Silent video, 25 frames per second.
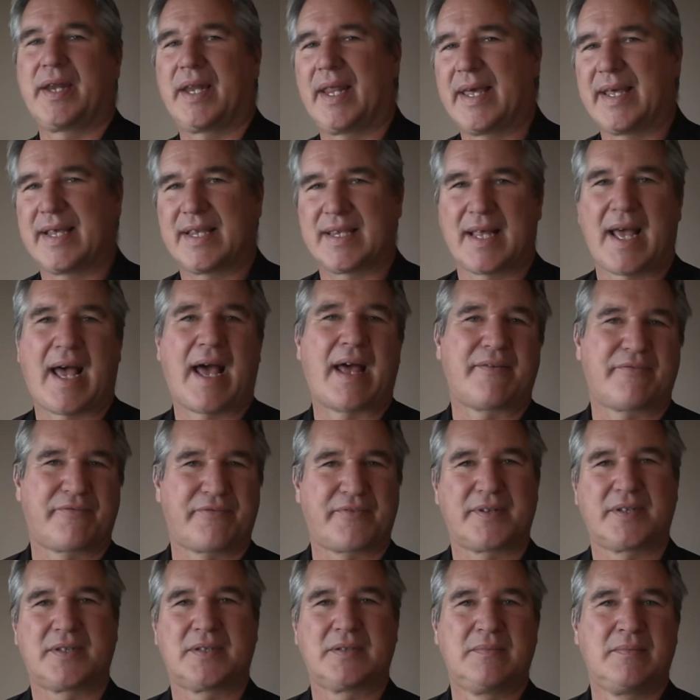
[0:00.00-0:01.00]
like that
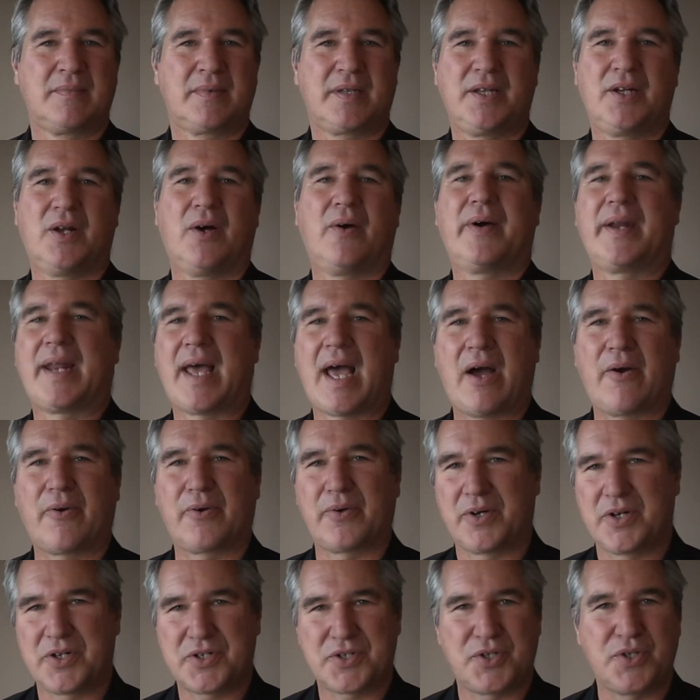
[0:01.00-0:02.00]
for an hour
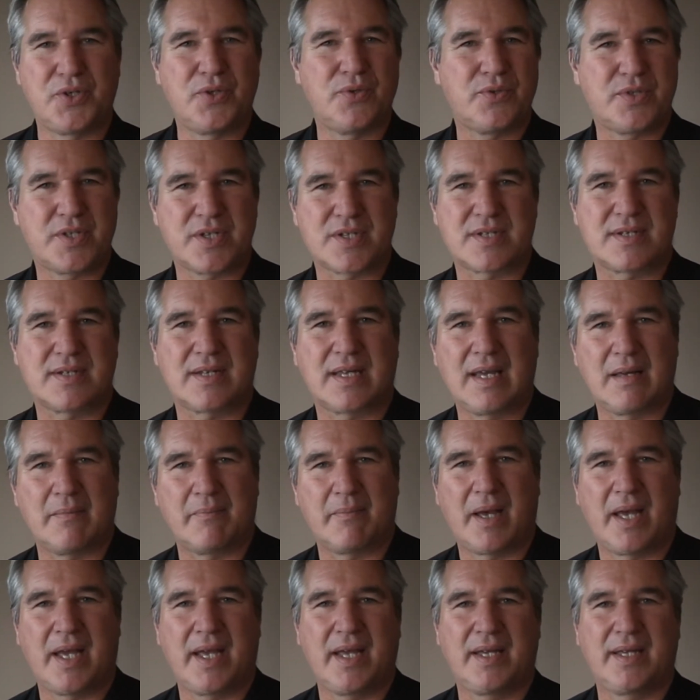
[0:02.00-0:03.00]
or two, just to get
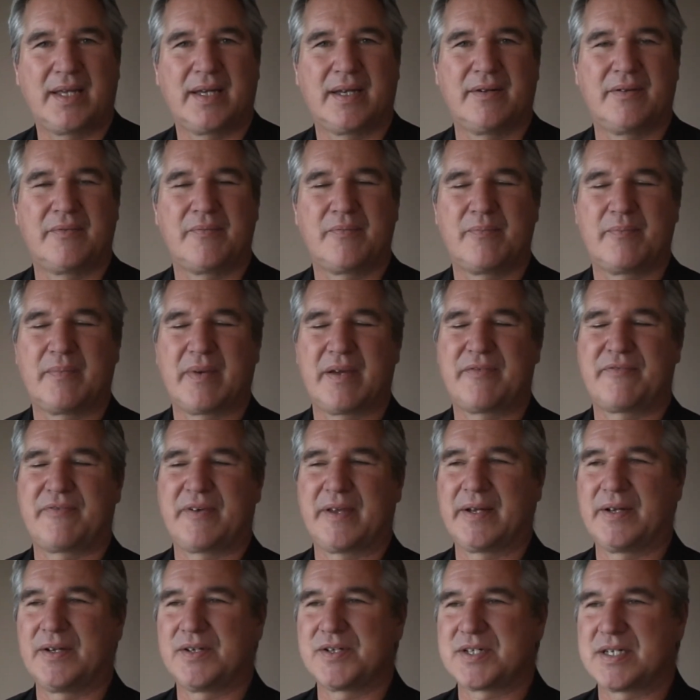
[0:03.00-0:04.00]
my my
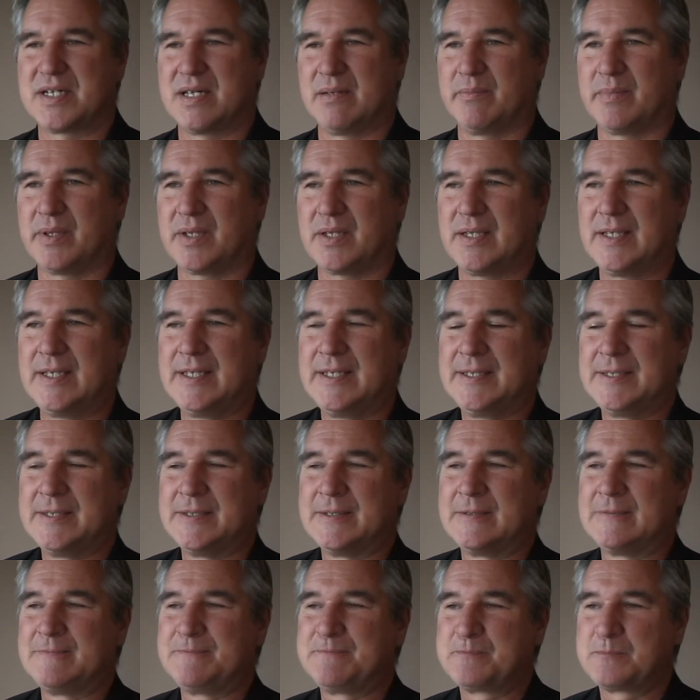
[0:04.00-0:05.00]
fingers nimble.
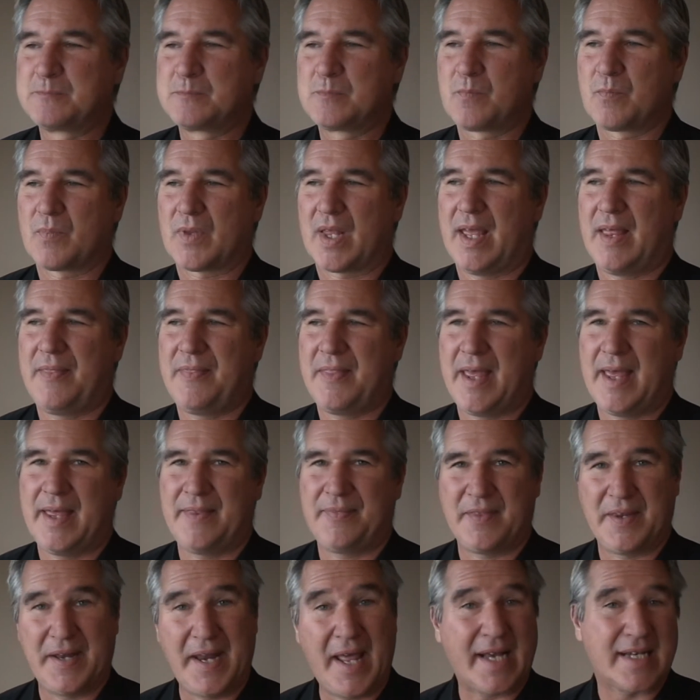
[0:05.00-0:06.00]
And
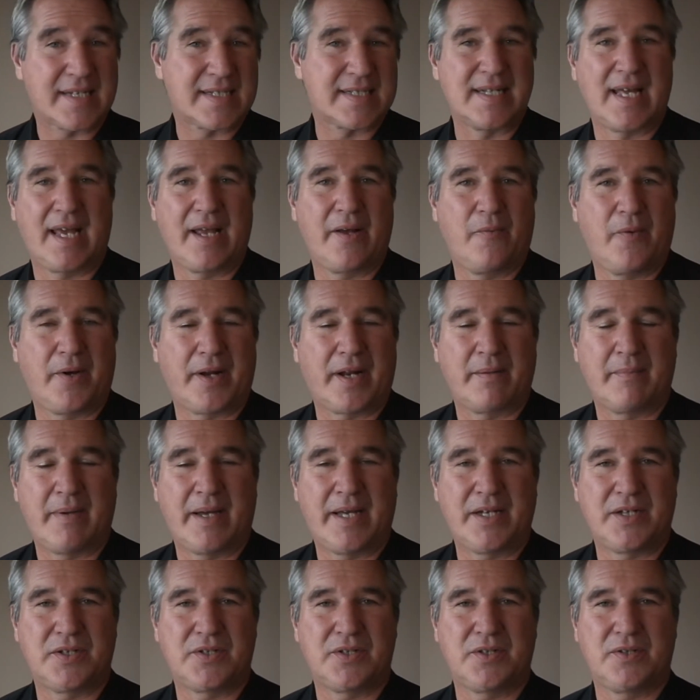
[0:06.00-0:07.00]
then the next night, what I
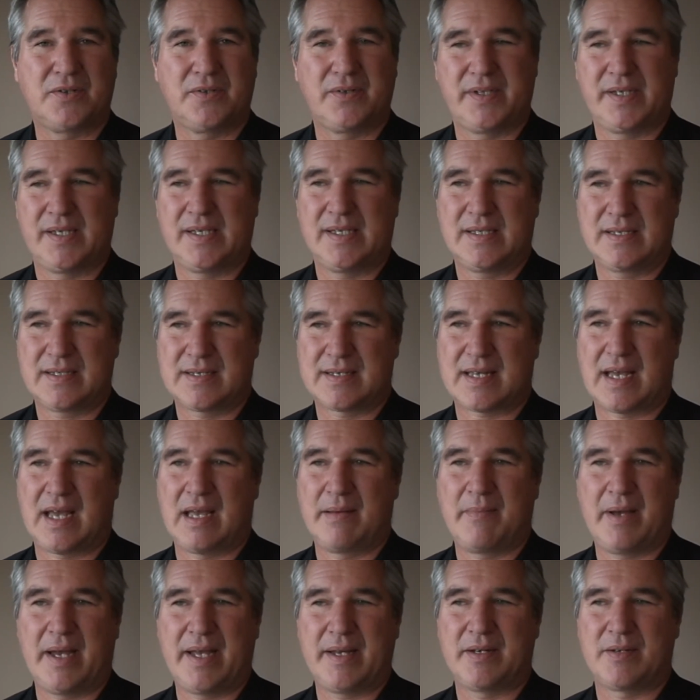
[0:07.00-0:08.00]
might do is
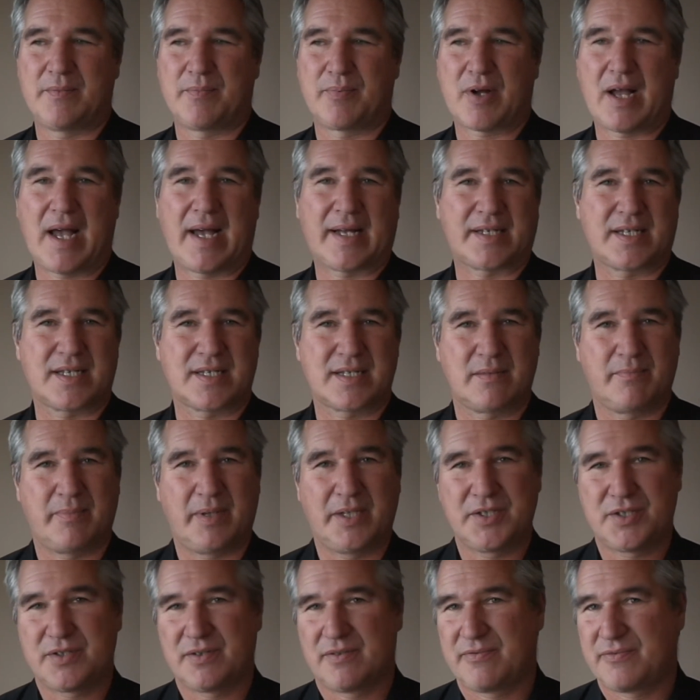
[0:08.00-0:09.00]
I might practice a
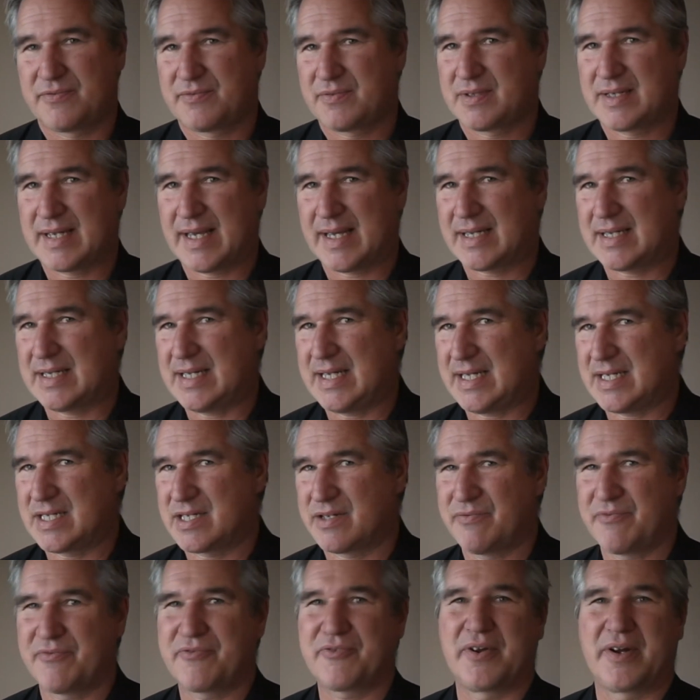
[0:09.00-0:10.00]
bunch of
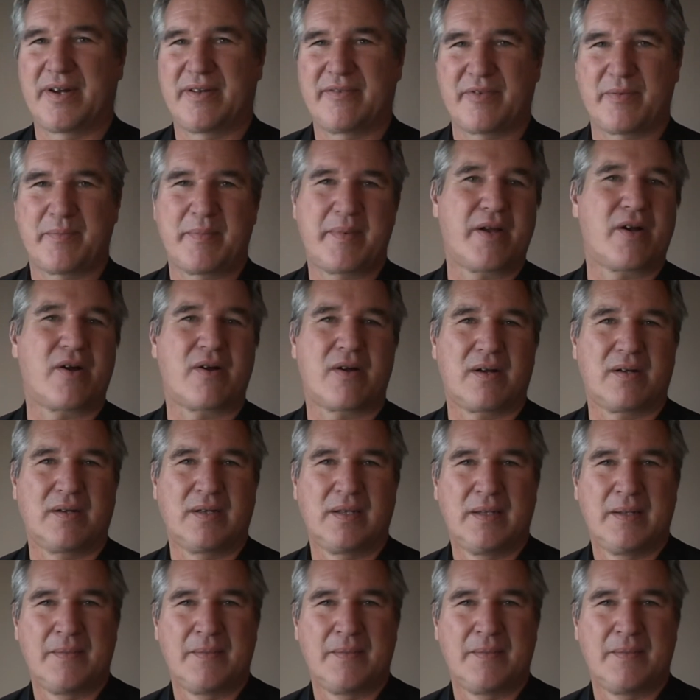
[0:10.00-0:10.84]
techniques in front of a mirror,